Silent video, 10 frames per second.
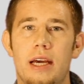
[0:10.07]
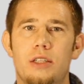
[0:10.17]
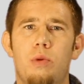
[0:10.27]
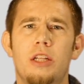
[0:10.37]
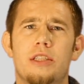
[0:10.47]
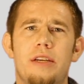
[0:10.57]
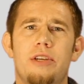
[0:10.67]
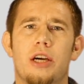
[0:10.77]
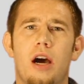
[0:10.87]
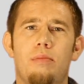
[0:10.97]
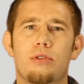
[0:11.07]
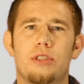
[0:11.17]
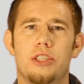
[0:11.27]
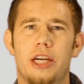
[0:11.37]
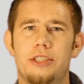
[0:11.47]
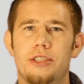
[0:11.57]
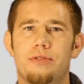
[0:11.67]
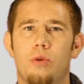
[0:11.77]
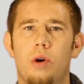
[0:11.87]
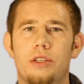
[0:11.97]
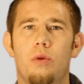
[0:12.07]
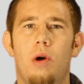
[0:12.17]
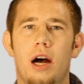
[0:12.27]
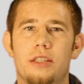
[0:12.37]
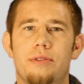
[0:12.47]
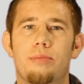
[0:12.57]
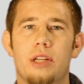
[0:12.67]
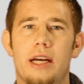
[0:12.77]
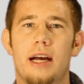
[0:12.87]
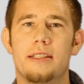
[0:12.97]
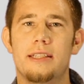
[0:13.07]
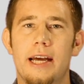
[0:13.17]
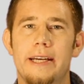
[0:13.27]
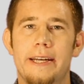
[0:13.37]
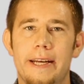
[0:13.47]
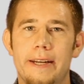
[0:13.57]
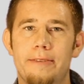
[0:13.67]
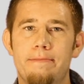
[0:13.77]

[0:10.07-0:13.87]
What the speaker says: as well as give you a couple suggestions for what to watch if you plan on staying in.